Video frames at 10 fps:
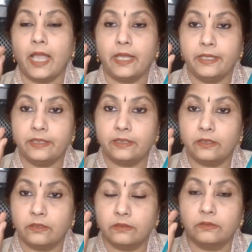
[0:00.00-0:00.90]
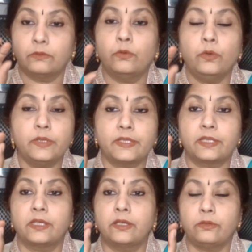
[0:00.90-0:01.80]
and it
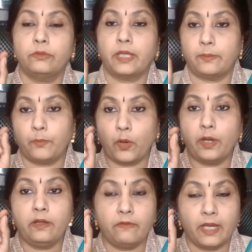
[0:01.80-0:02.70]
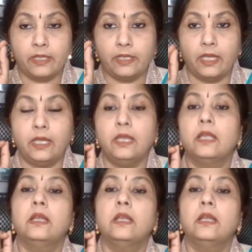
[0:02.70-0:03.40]
goes to that point where the